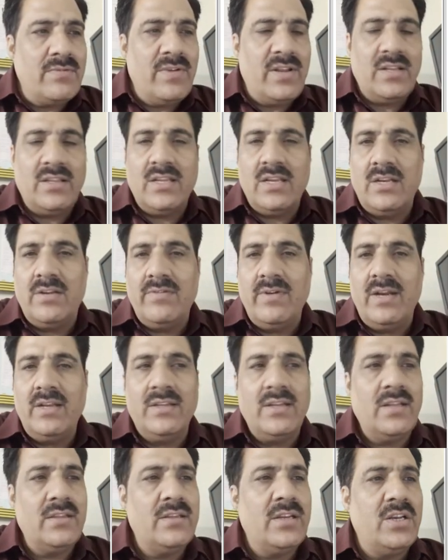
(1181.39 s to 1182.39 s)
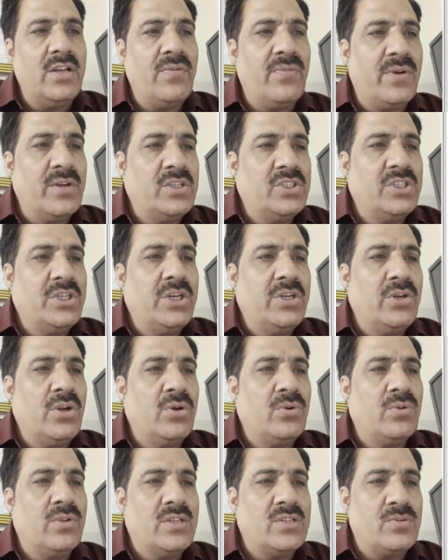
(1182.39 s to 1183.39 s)
When they divide, then they differentiate
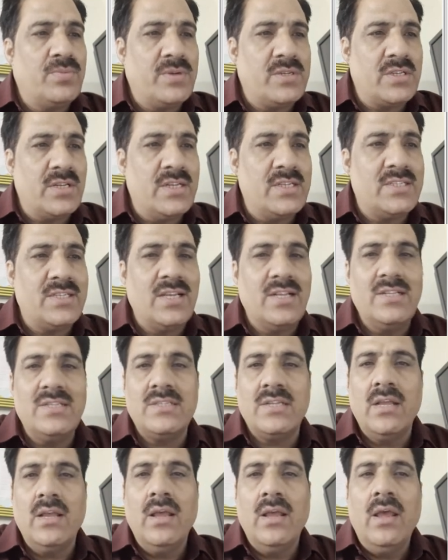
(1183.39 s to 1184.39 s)
into the specialized cells,